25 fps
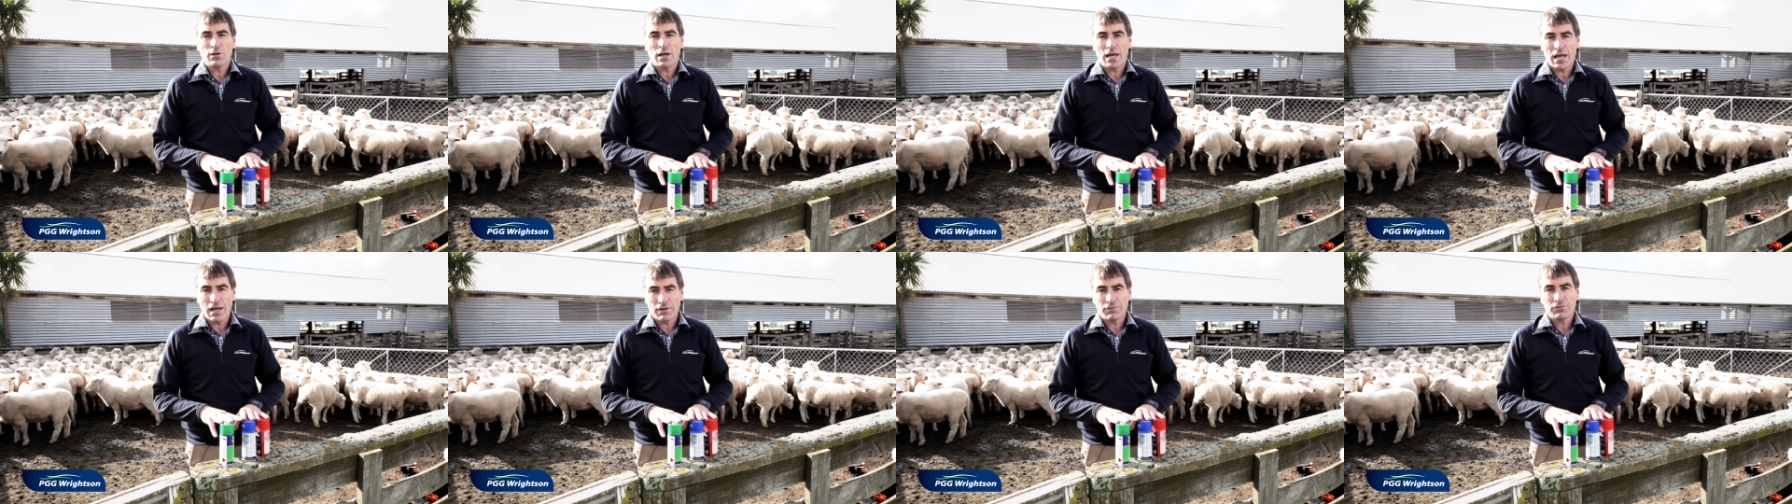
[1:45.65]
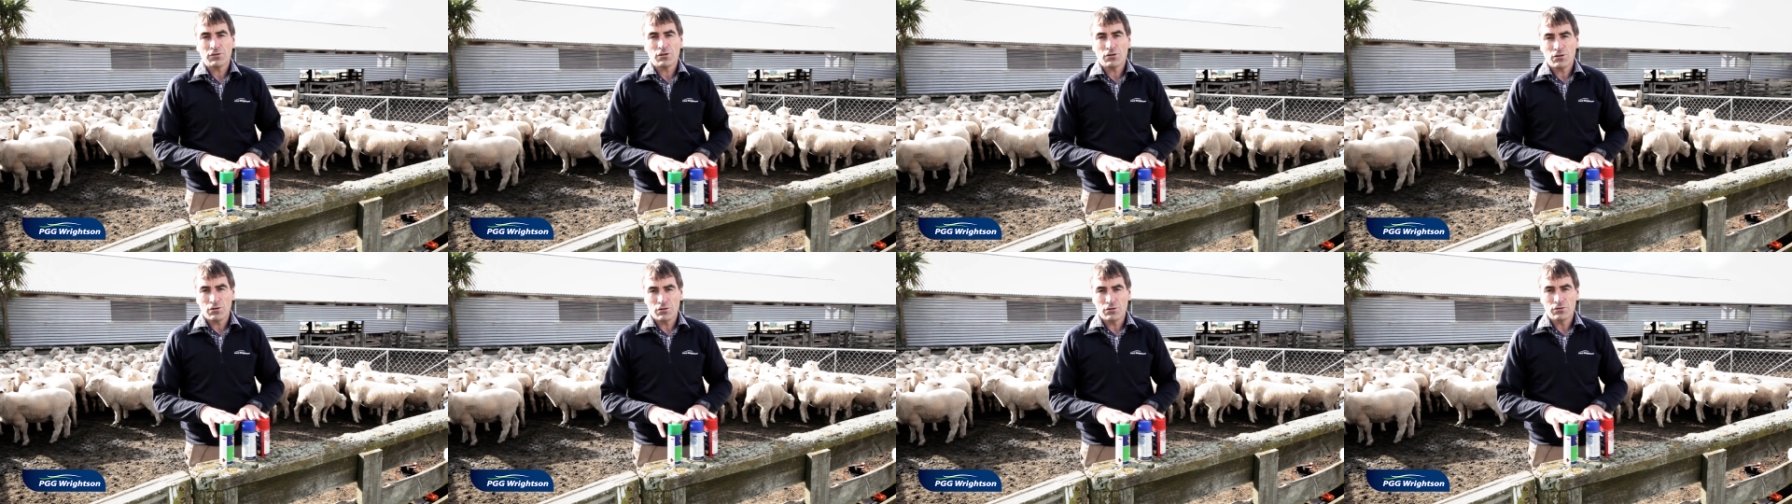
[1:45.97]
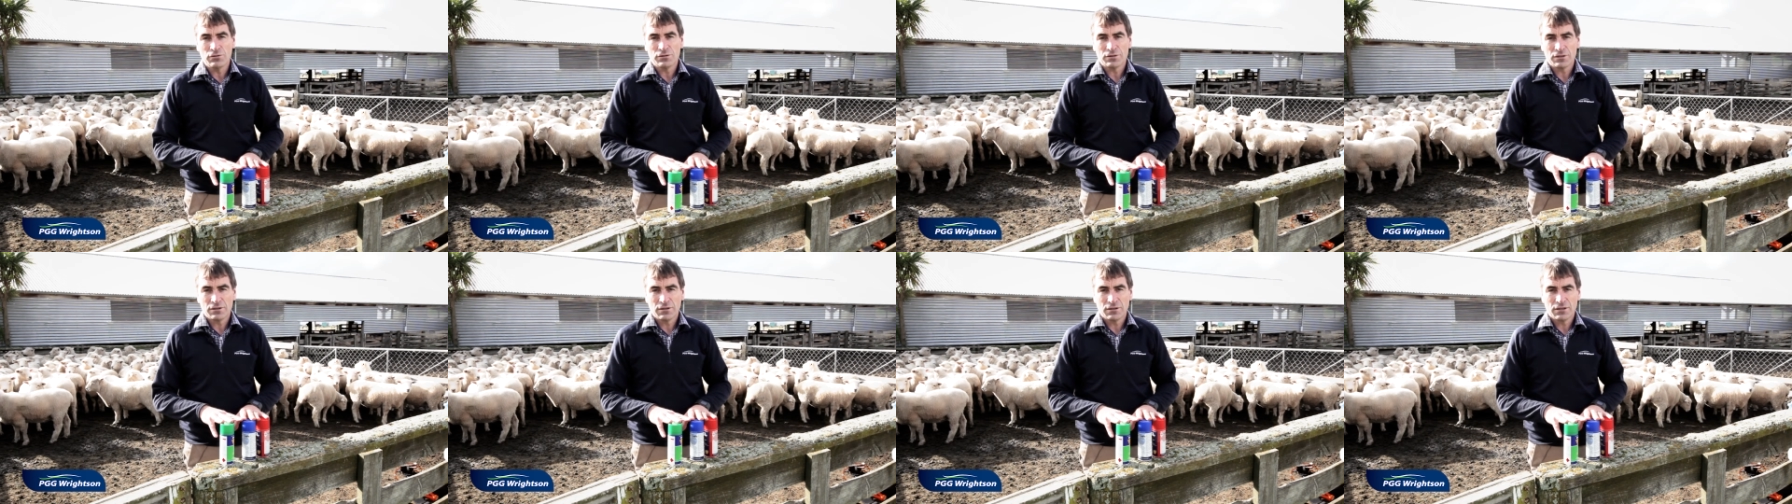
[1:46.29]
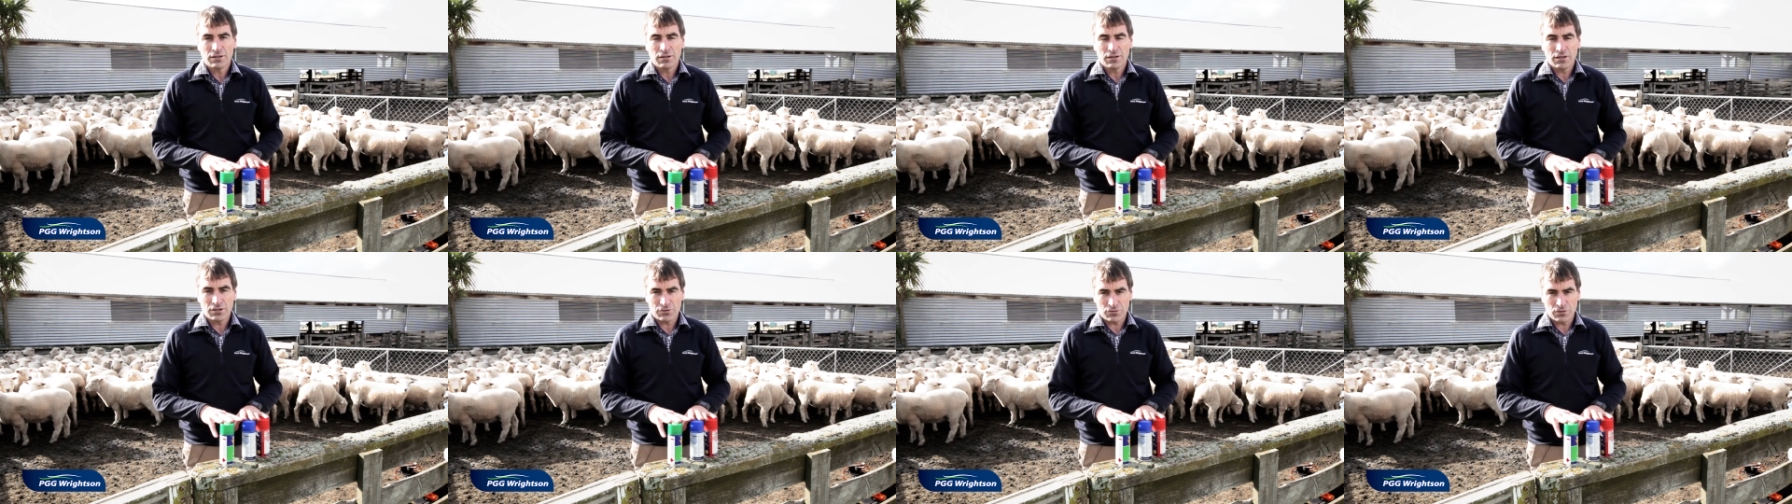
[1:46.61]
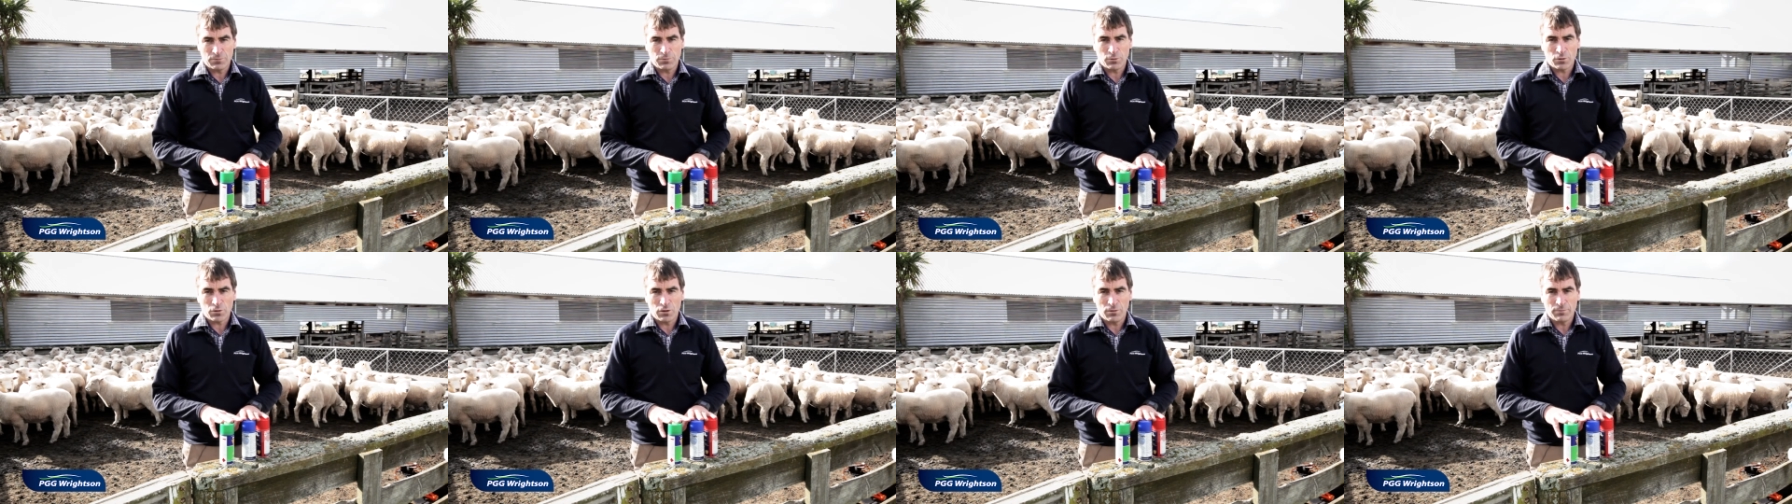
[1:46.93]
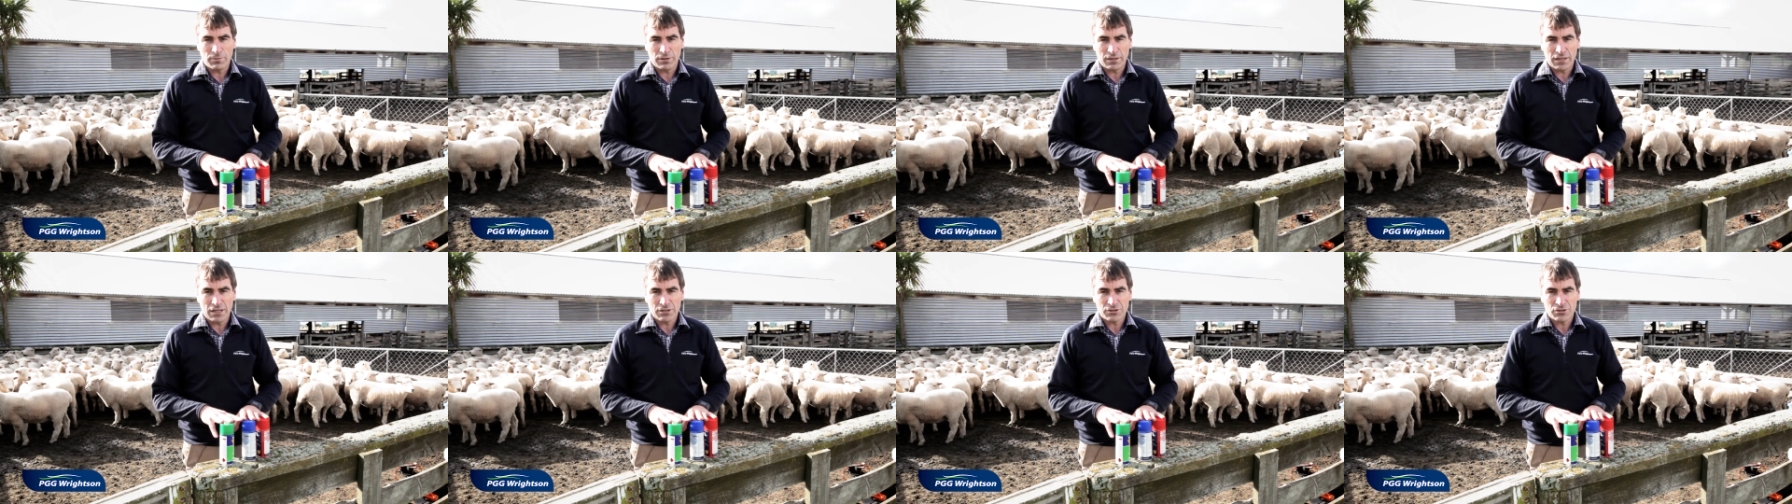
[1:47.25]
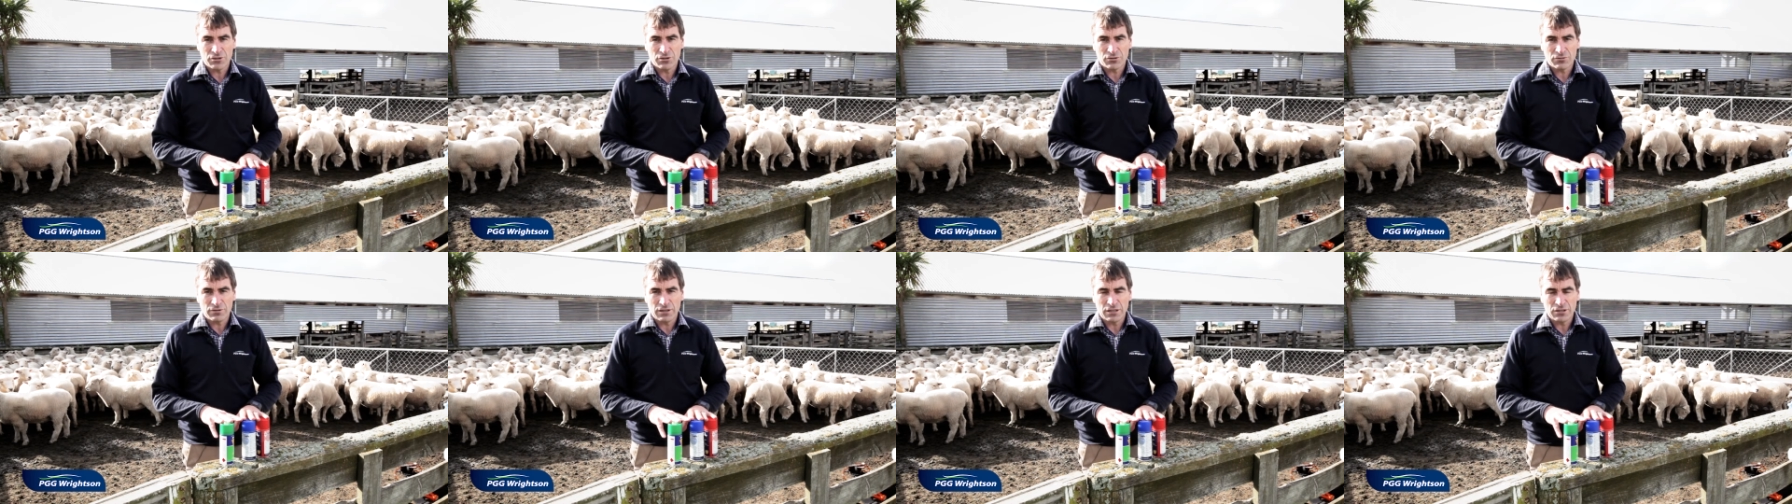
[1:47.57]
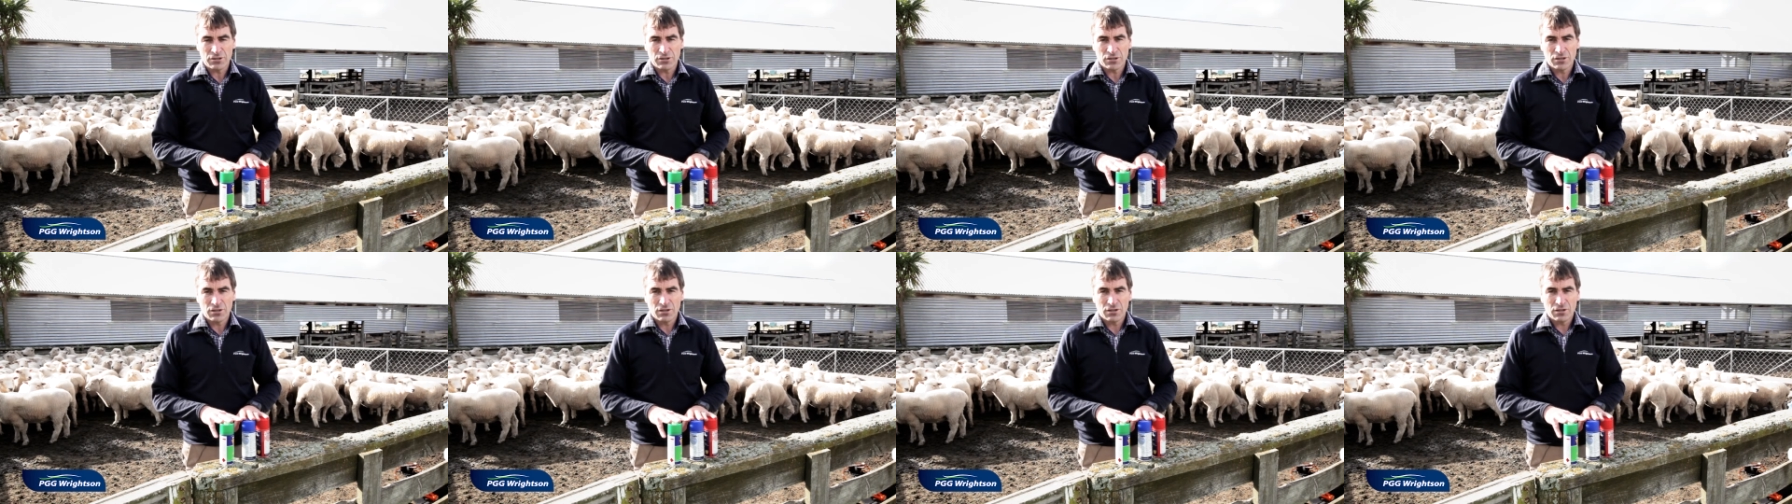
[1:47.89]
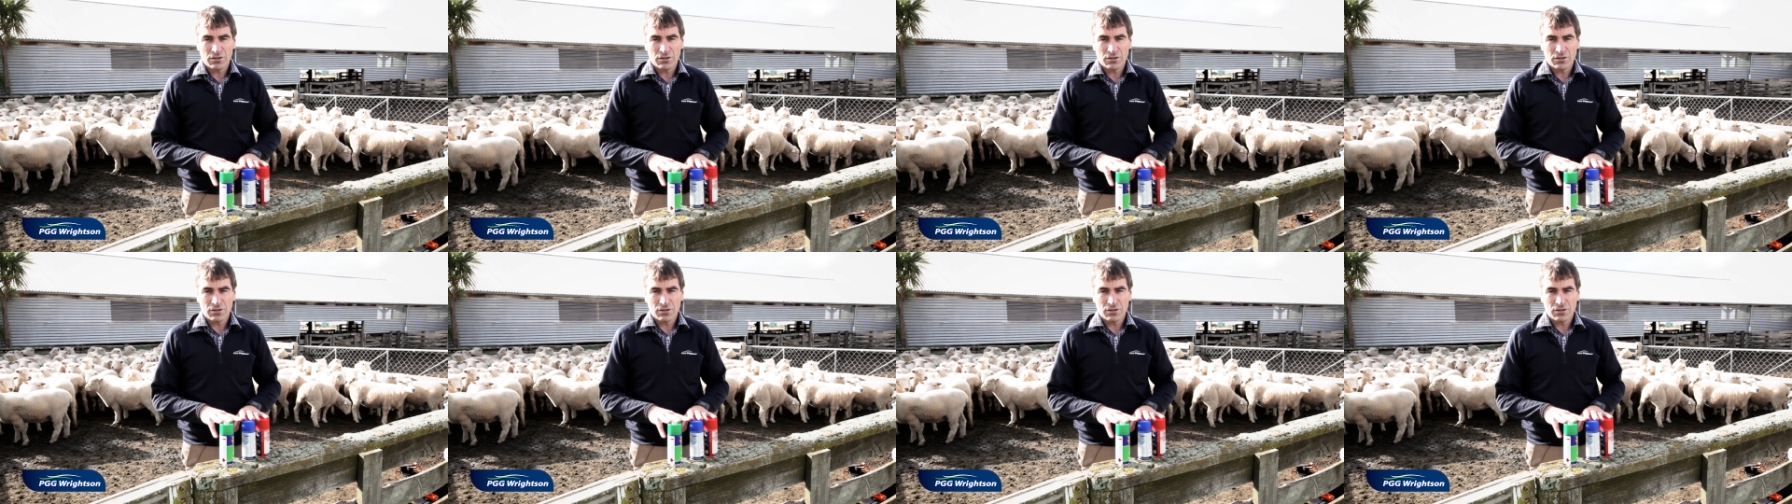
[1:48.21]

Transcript: have to use a triple combination drench.